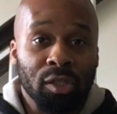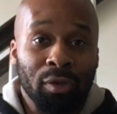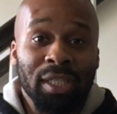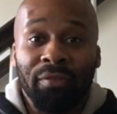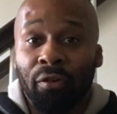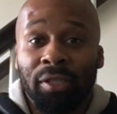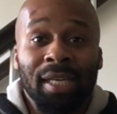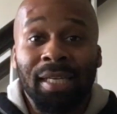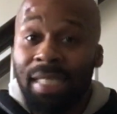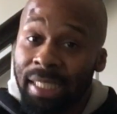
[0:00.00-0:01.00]
So he's the first
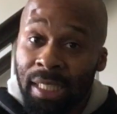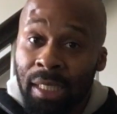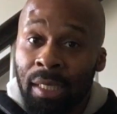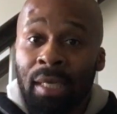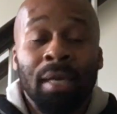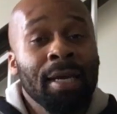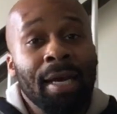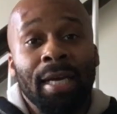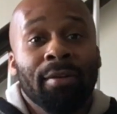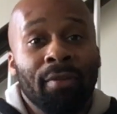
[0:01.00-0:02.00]
collegiate
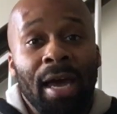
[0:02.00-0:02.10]
and